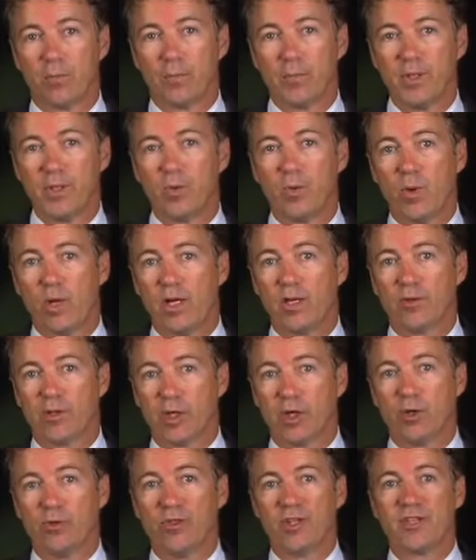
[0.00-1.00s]
Be aware,
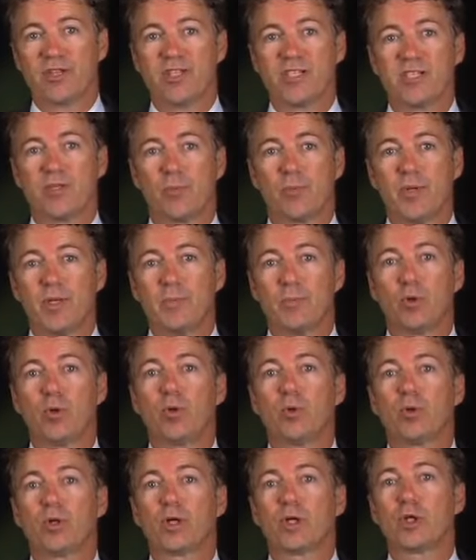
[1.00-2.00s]
though, that these are people who are